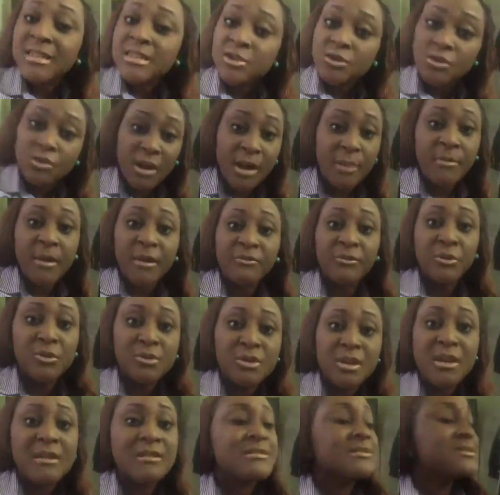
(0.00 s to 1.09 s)
Took him a few
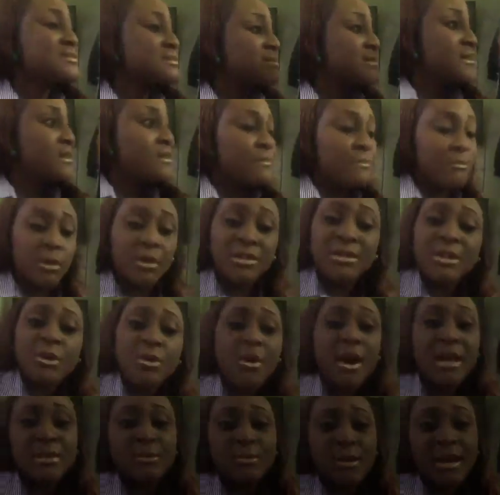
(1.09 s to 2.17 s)
years. But
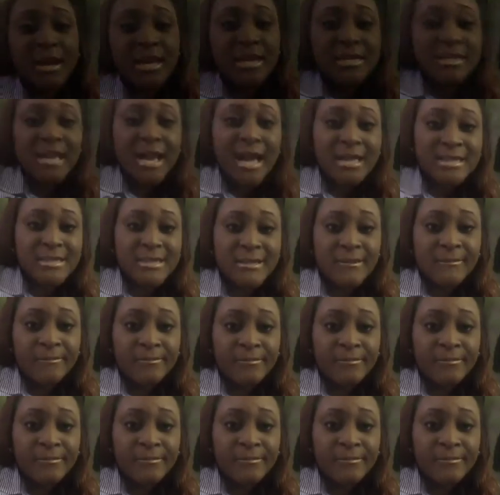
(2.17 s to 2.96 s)
look at where he's at.